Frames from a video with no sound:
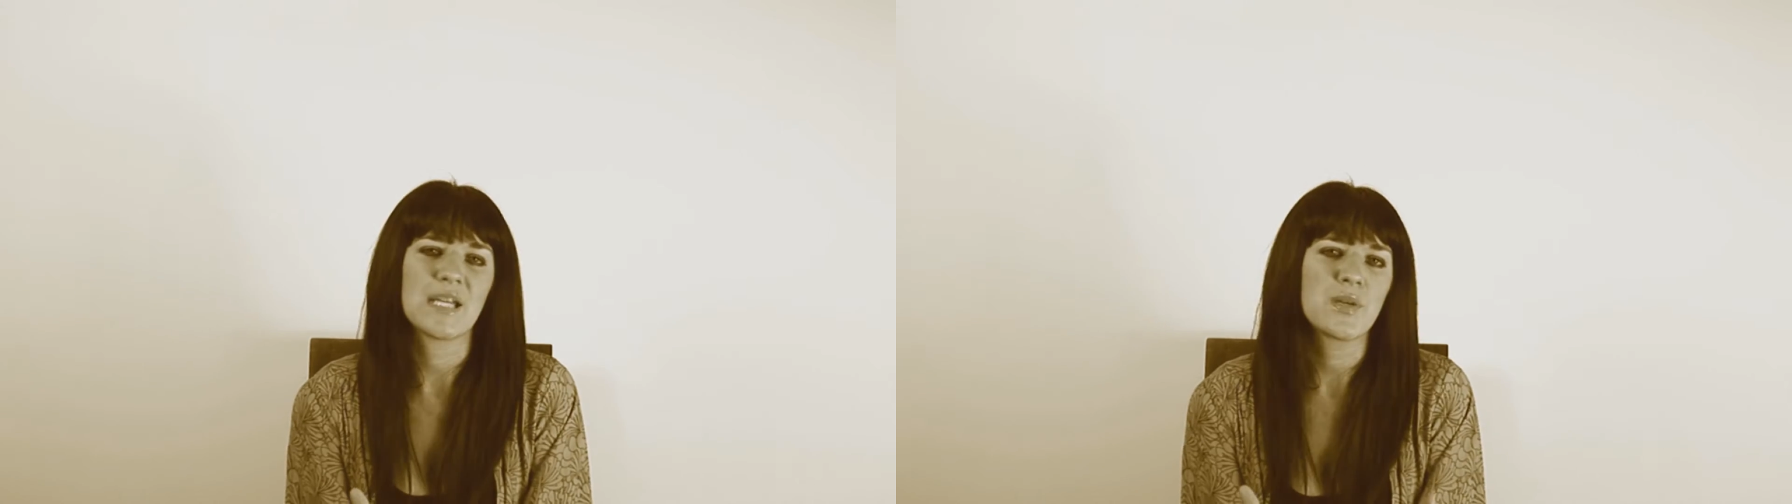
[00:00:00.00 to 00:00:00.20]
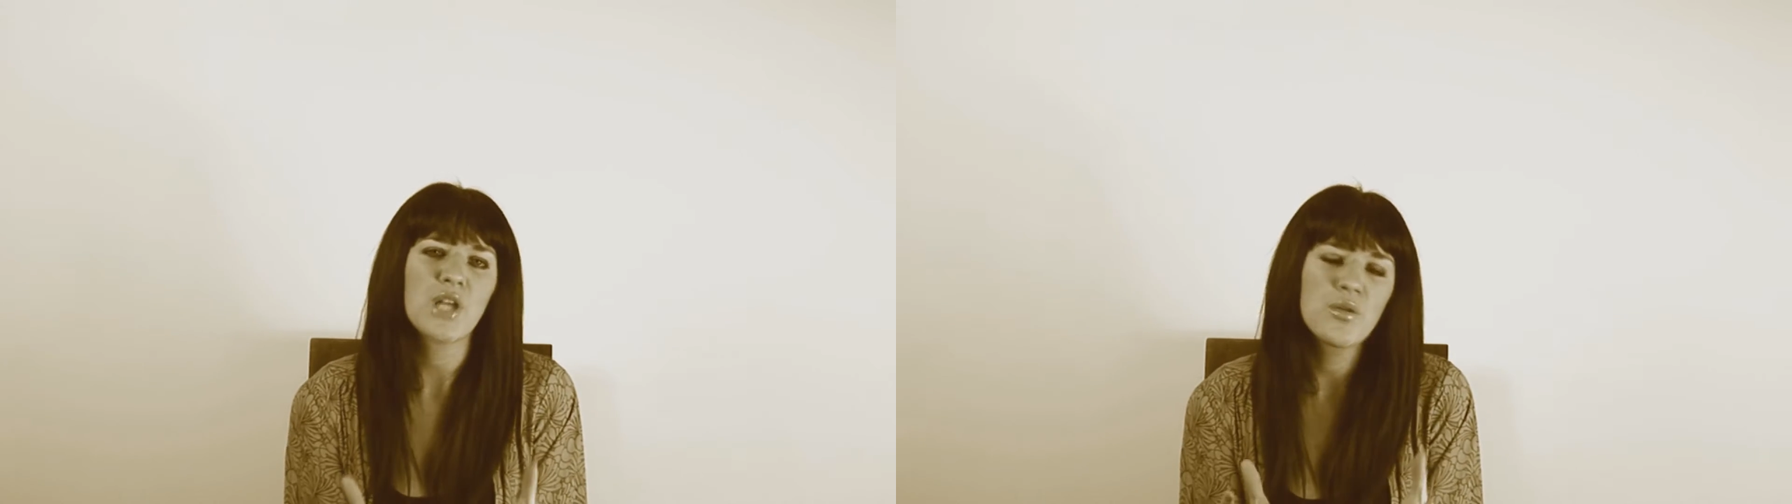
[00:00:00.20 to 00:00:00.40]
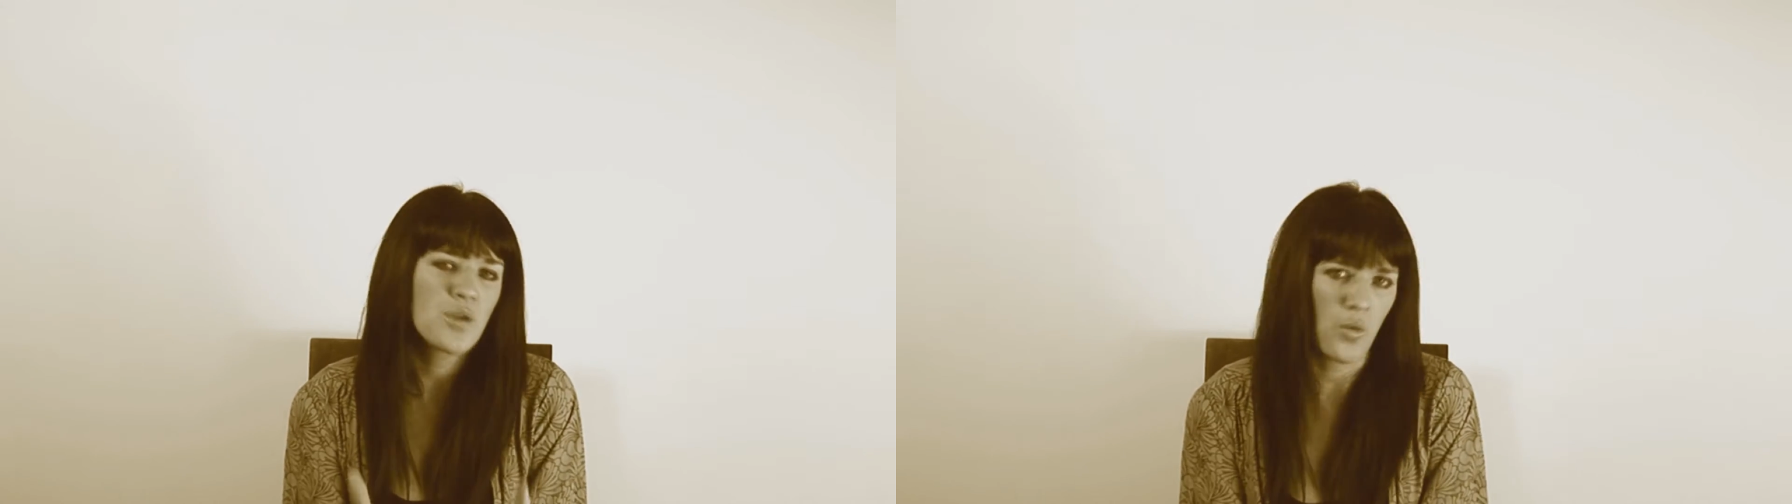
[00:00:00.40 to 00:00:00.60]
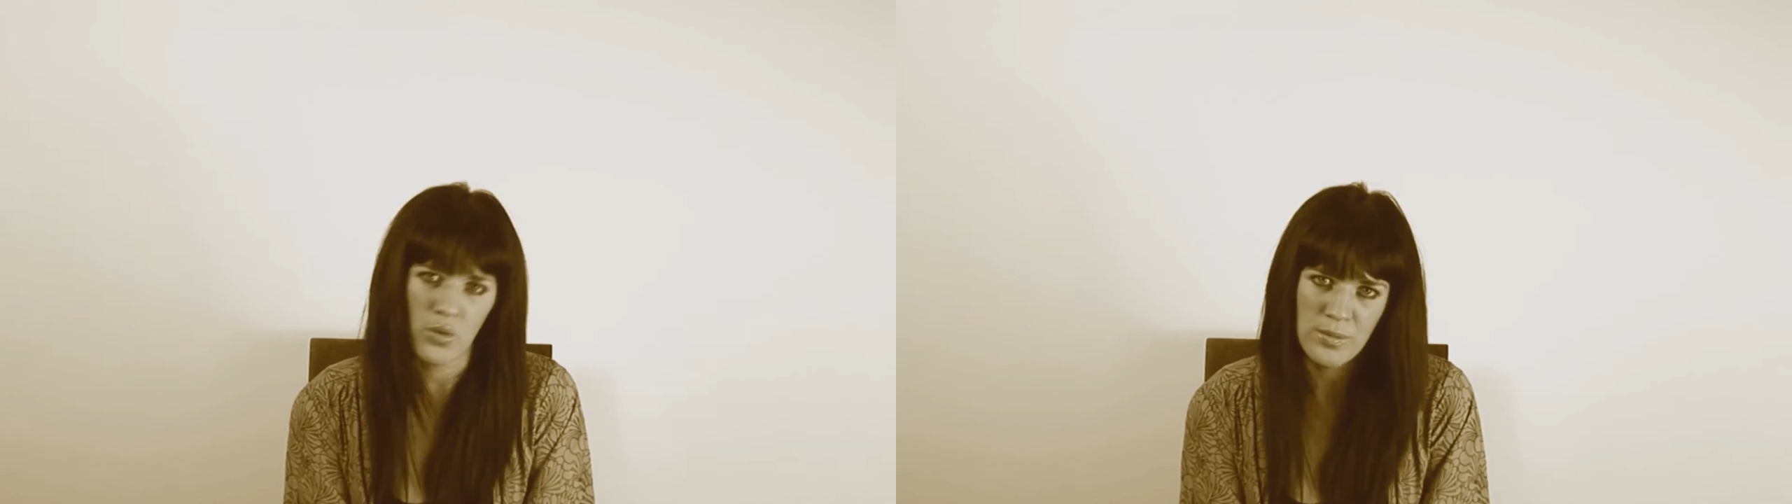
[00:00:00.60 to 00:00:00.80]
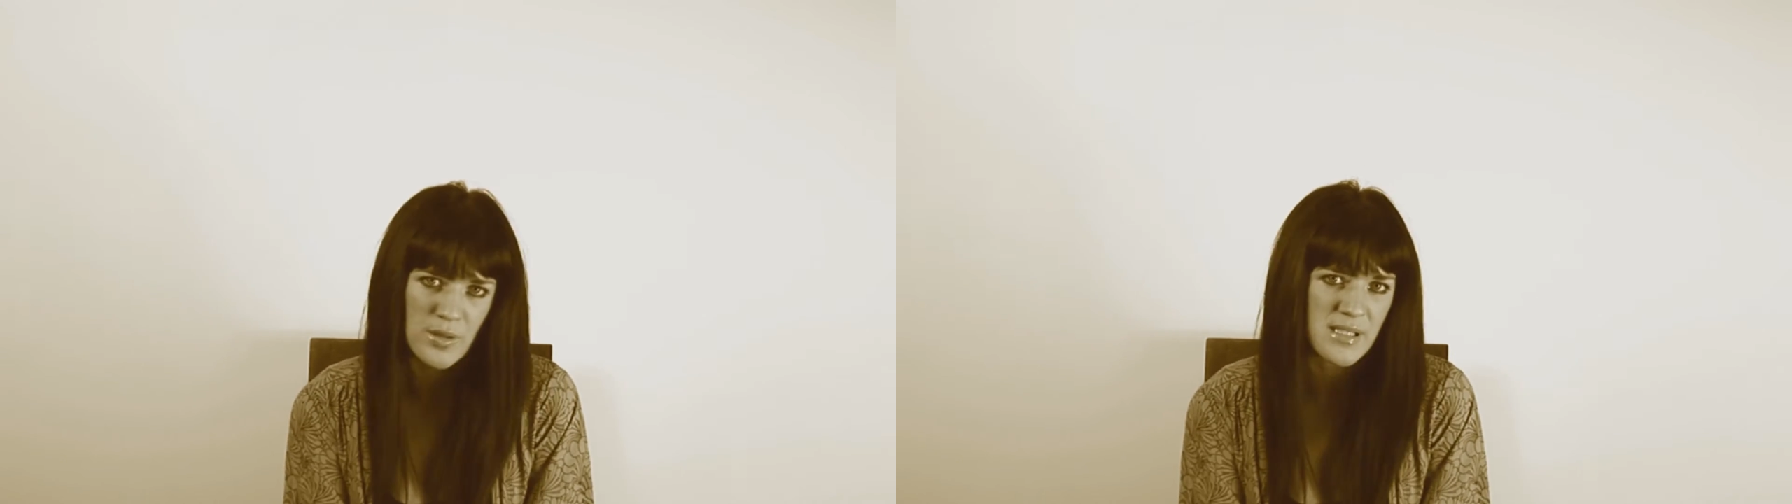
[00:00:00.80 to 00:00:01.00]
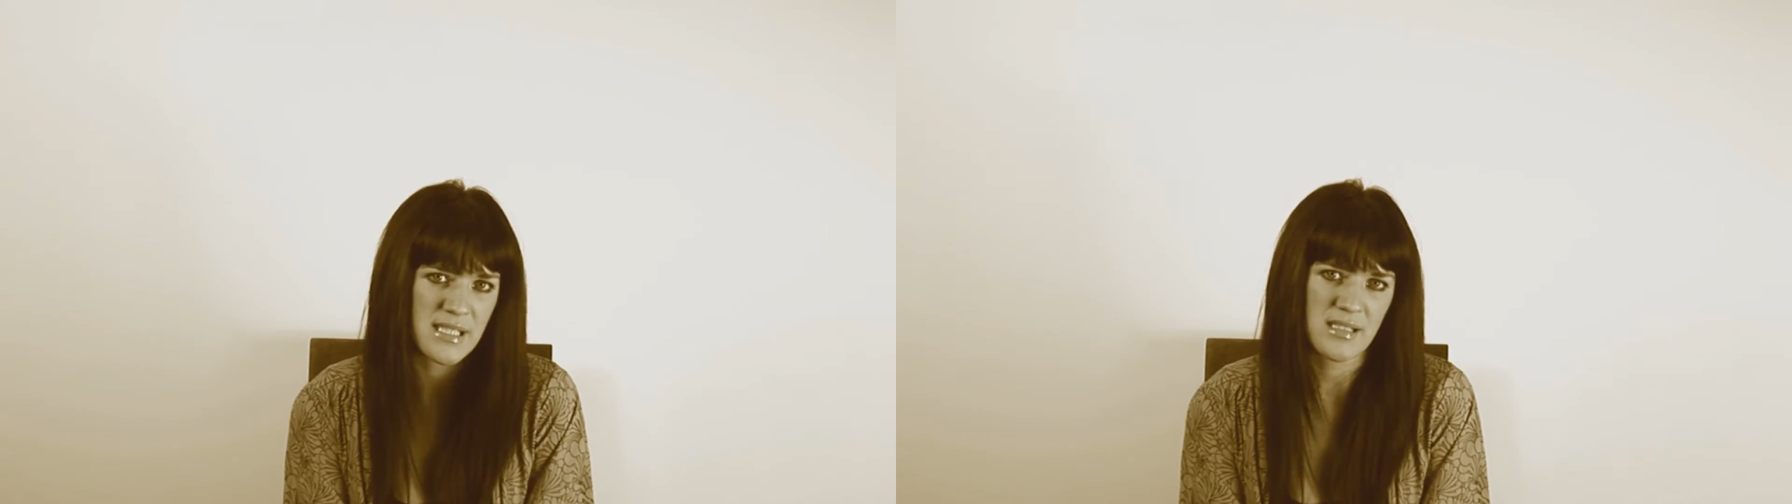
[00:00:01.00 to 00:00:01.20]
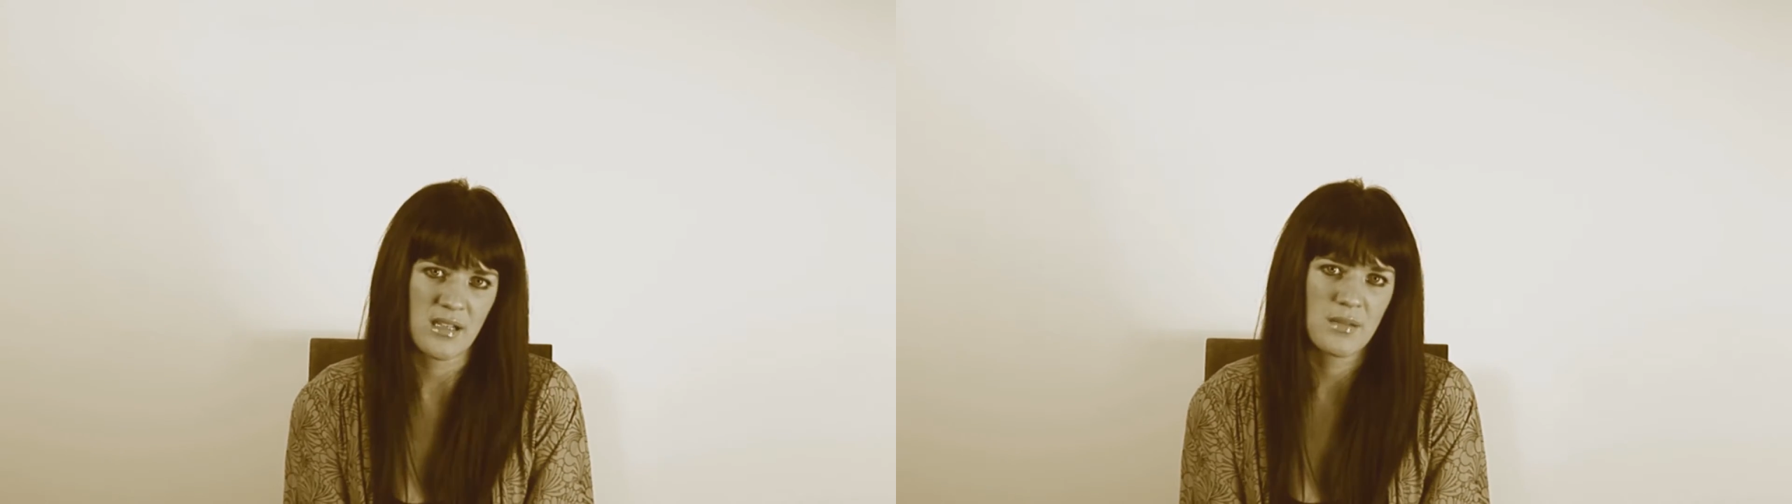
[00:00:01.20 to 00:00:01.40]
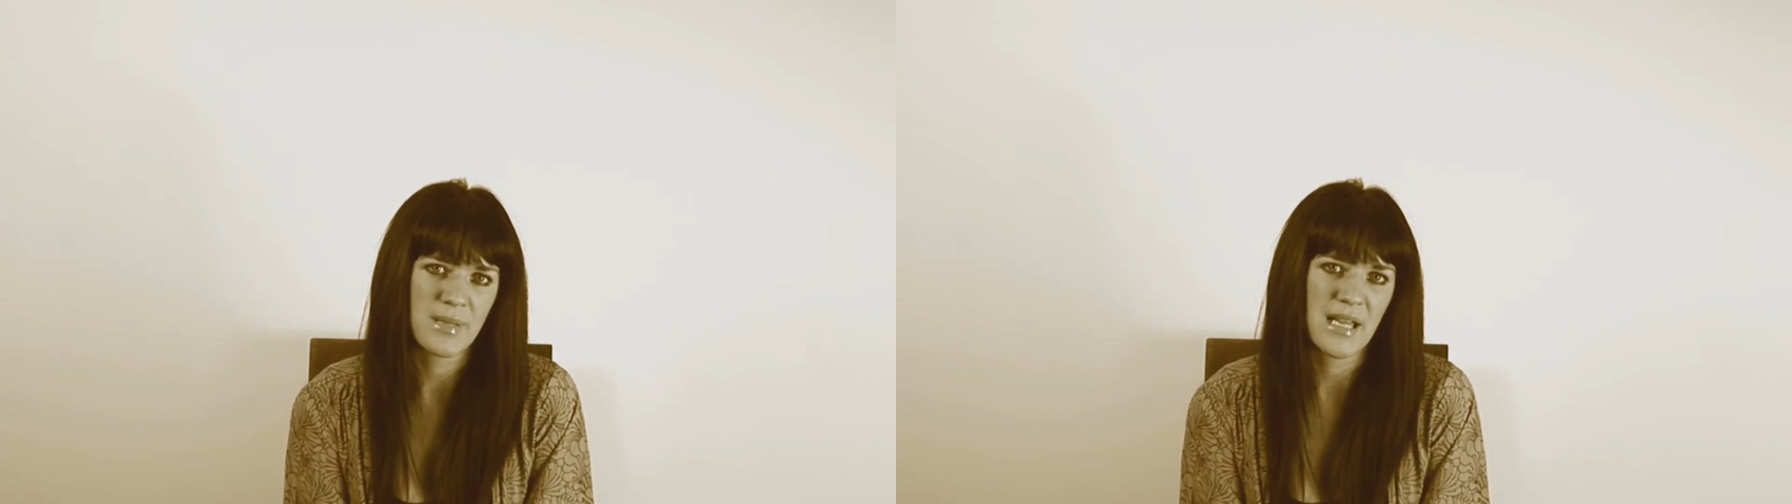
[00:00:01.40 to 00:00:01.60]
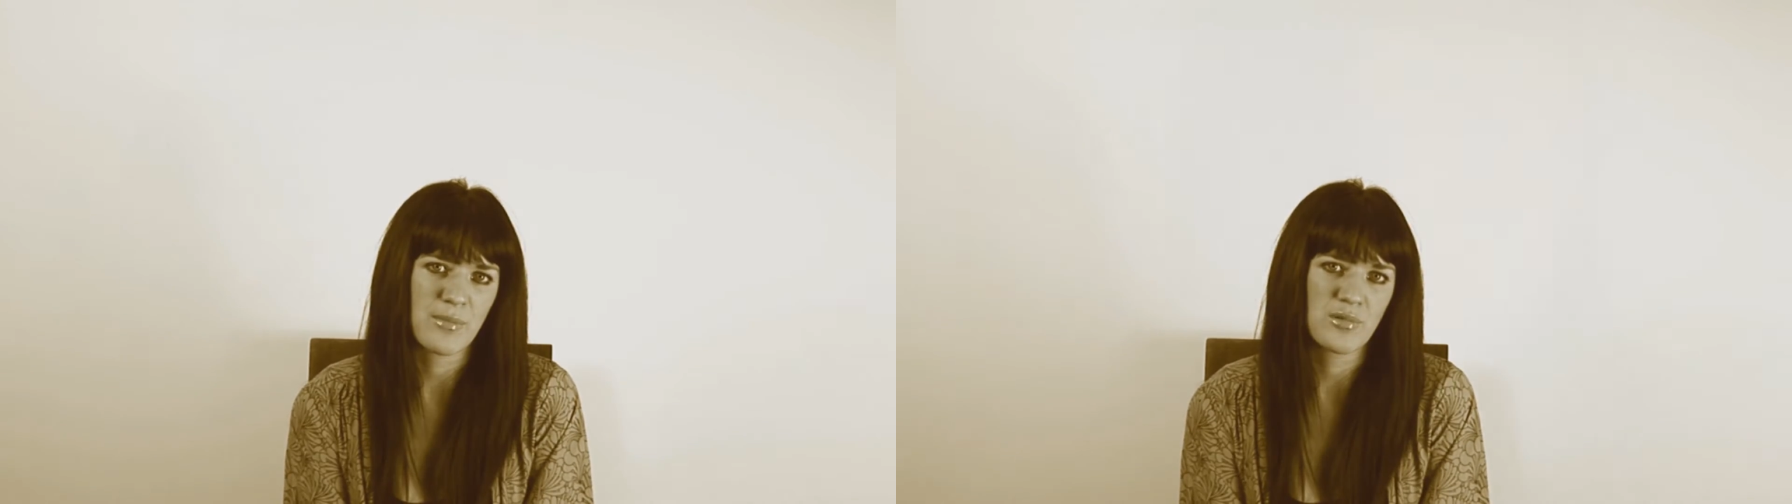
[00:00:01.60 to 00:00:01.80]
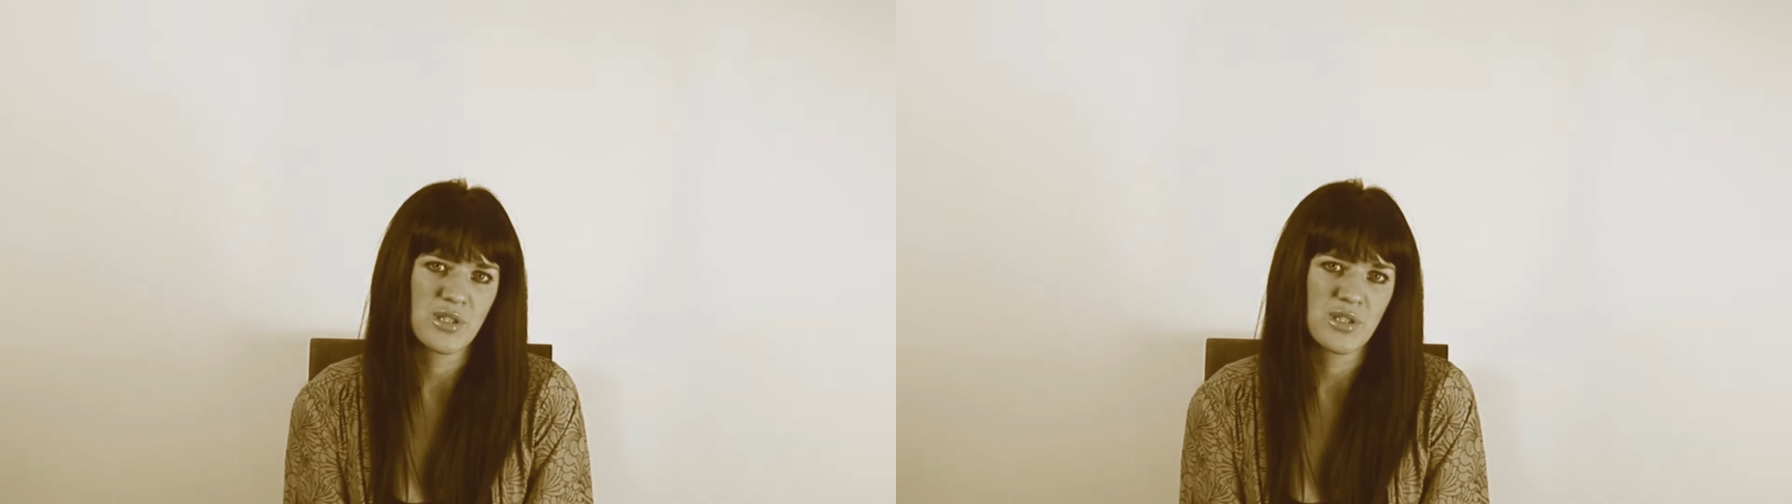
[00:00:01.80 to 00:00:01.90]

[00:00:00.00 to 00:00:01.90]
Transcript: we know not all communities are going to be able to